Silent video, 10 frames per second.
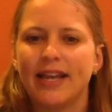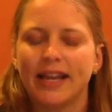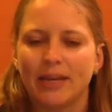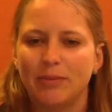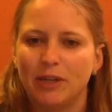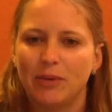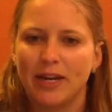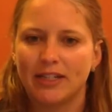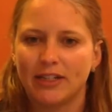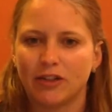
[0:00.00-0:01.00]
can be a way
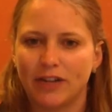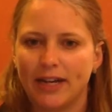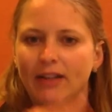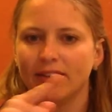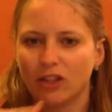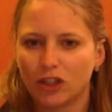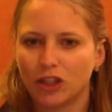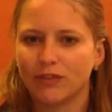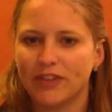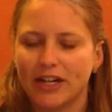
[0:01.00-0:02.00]
to create a little
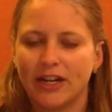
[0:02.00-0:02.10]
curve there,